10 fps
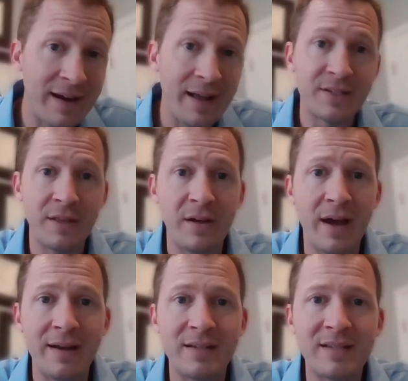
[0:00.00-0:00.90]
both
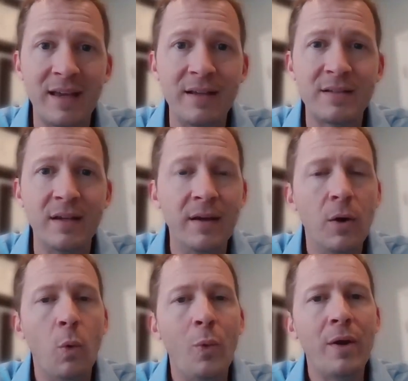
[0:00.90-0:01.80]
inside and outside the United
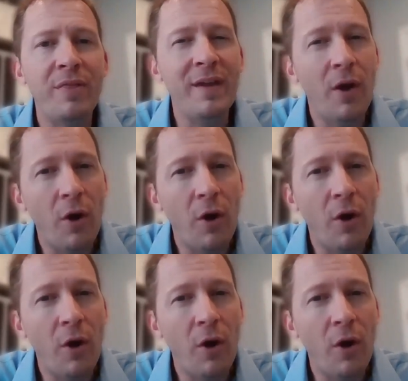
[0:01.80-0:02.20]
States.